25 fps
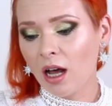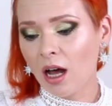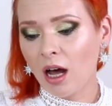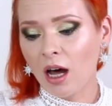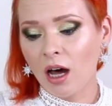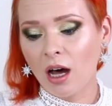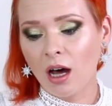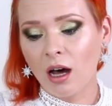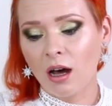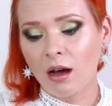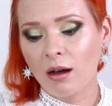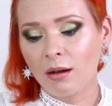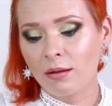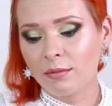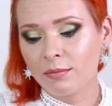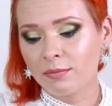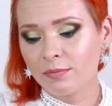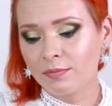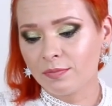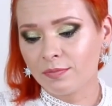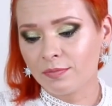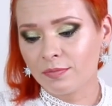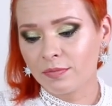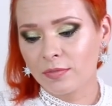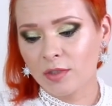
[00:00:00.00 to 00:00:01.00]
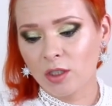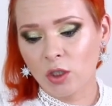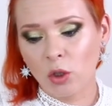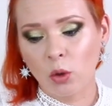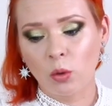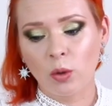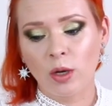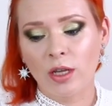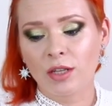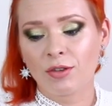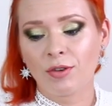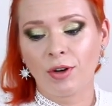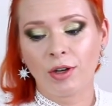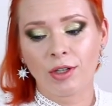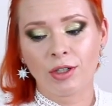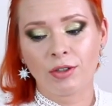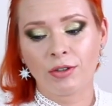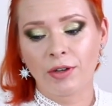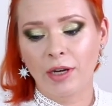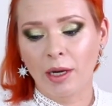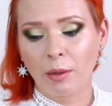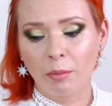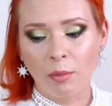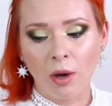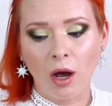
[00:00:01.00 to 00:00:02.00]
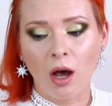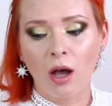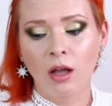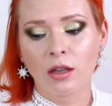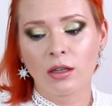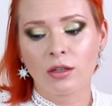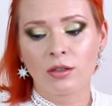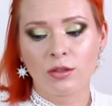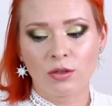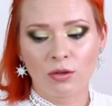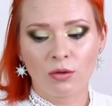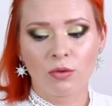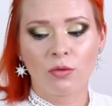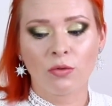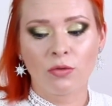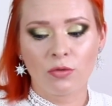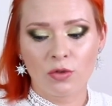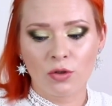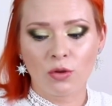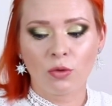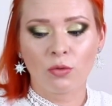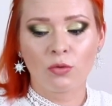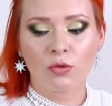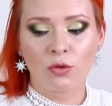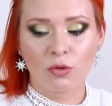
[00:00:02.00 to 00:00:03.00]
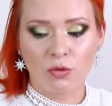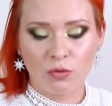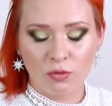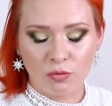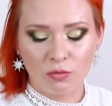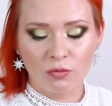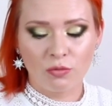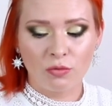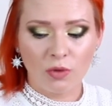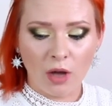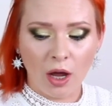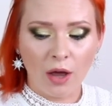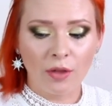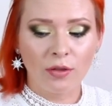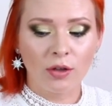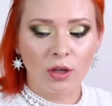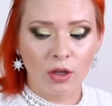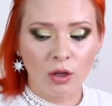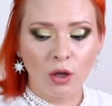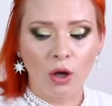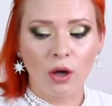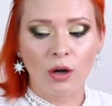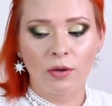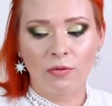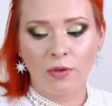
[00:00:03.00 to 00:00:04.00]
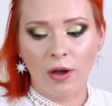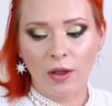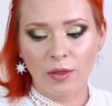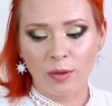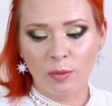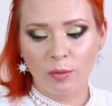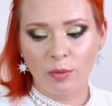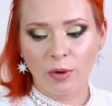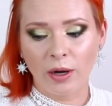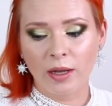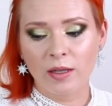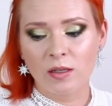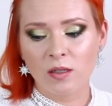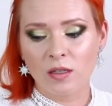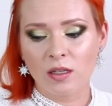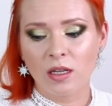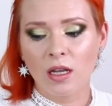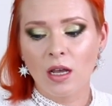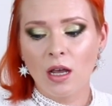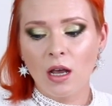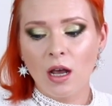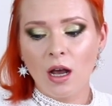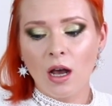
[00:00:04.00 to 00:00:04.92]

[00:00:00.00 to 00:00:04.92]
So does Frederick Malle, and so does a lot of other brands.